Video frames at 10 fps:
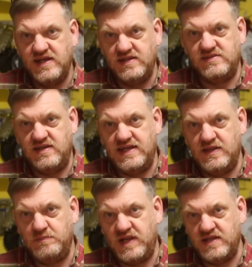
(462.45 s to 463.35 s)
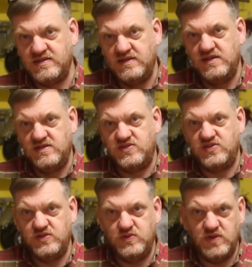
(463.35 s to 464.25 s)
and send out the blood
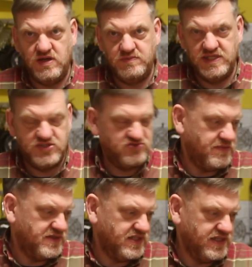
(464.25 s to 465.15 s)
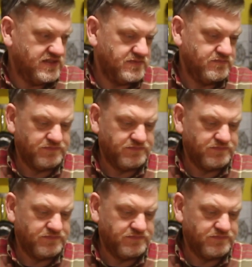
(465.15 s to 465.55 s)
to the extremities.